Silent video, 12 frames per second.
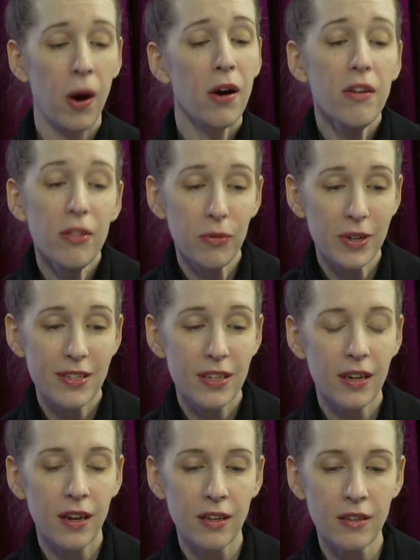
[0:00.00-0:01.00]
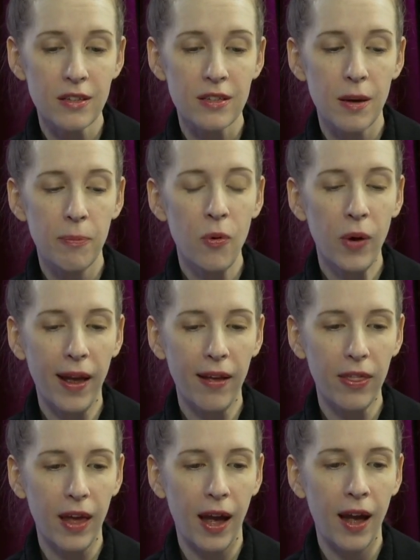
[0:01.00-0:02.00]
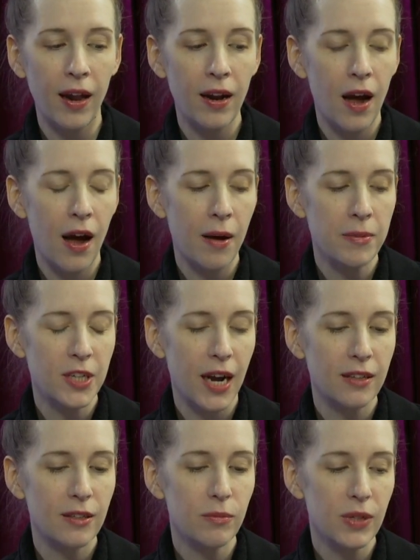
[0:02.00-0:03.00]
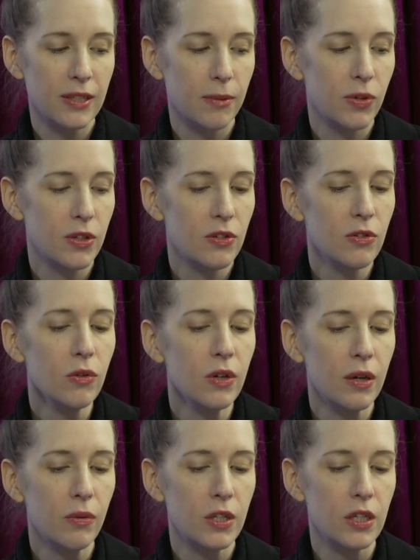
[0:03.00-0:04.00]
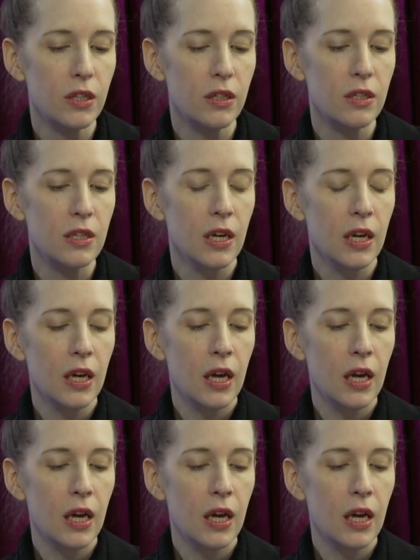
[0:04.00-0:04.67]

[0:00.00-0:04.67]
part of the reason is a point that Jackson brings up in his story, which is,